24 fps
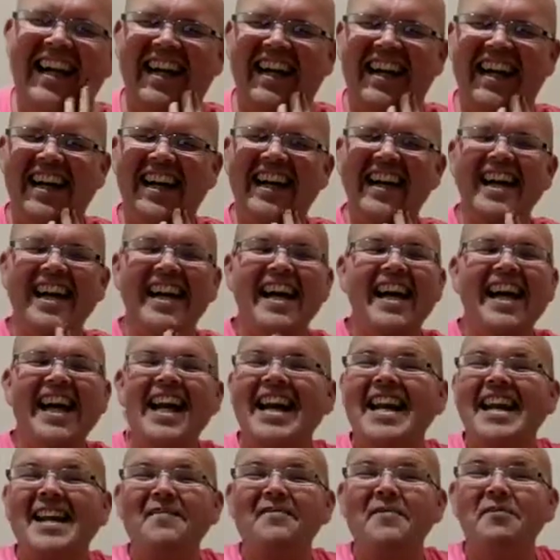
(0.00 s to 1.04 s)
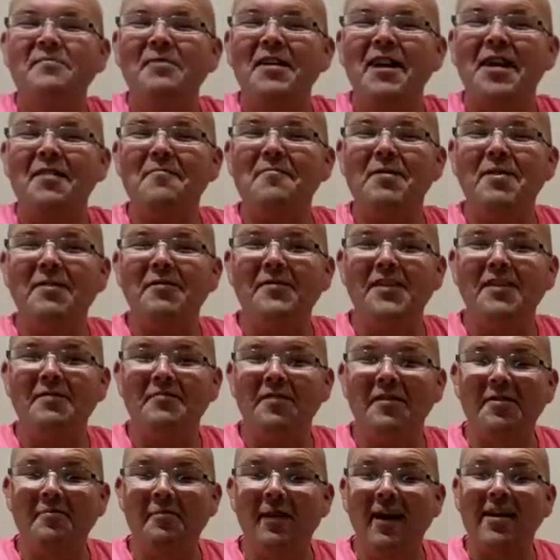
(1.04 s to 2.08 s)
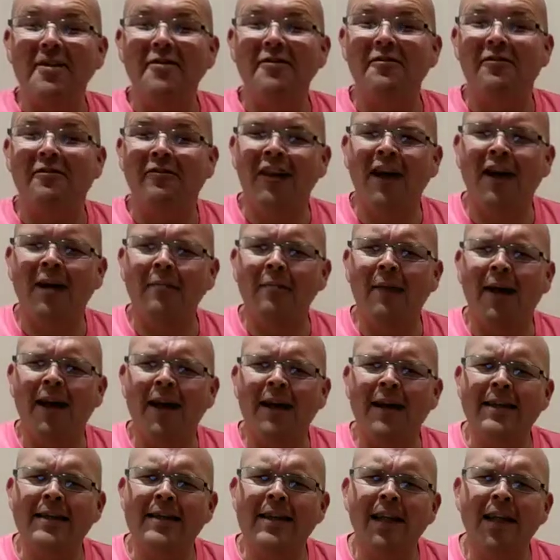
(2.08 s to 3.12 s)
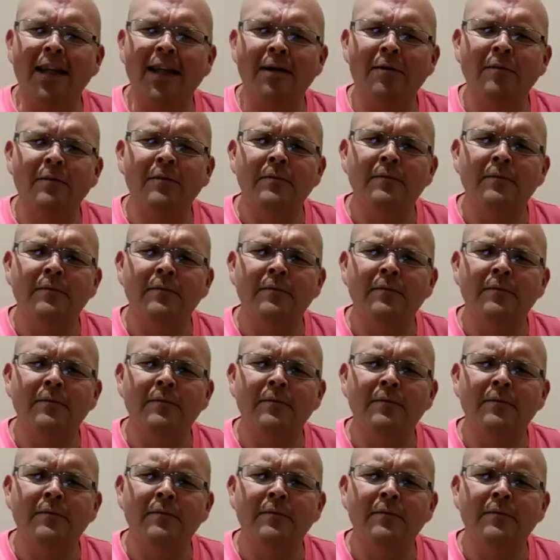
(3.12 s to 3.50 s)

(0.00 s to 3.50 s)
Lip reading: And even when I moved in with my new flatmate, he's like,